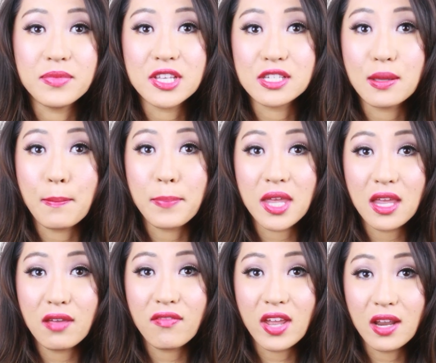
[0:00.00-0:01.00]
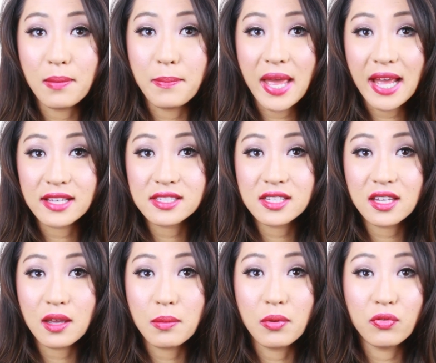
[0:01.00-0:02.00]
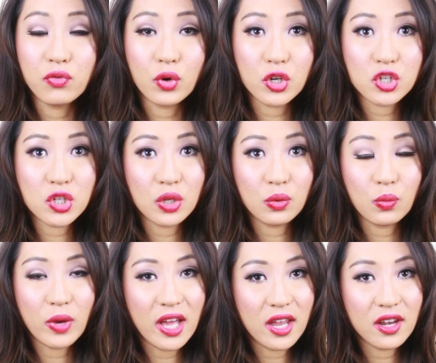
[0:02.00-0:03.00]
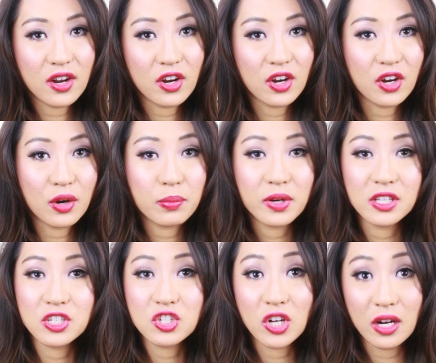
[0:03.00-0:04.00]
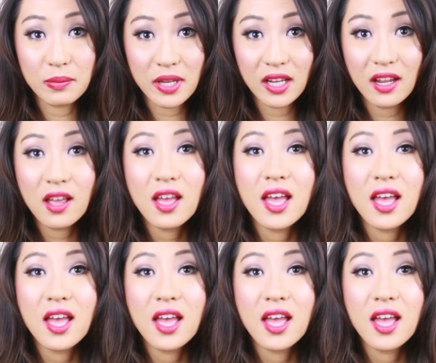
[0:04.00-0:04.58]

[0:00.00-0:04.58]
this bee venom mask before she wed her Prince Charming.